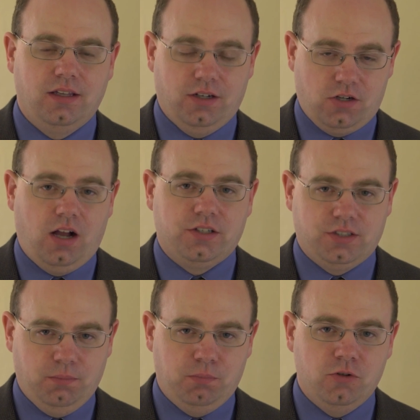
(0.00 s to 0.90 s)
and
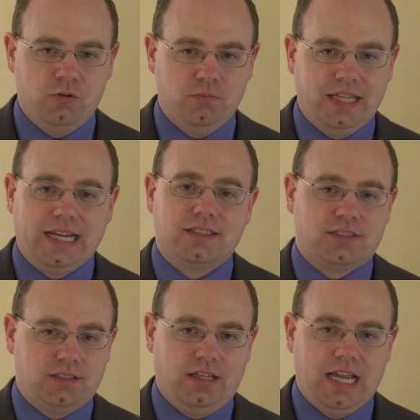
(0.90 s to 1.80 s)
causing a boom, that can
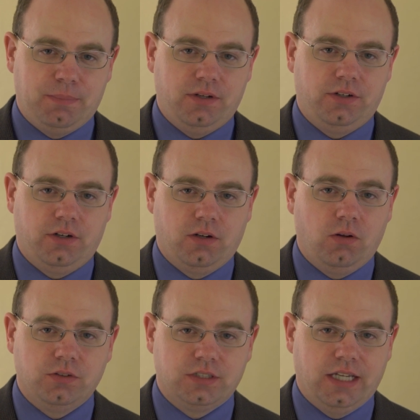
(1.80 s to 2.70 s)
still happen under a
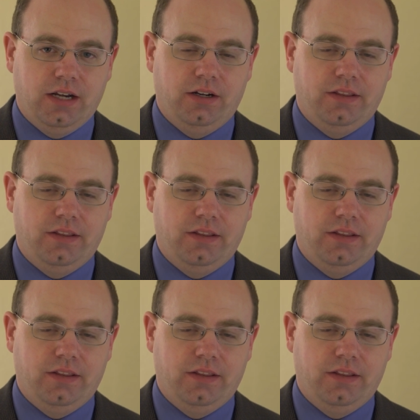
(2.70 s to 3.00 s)
gold standard,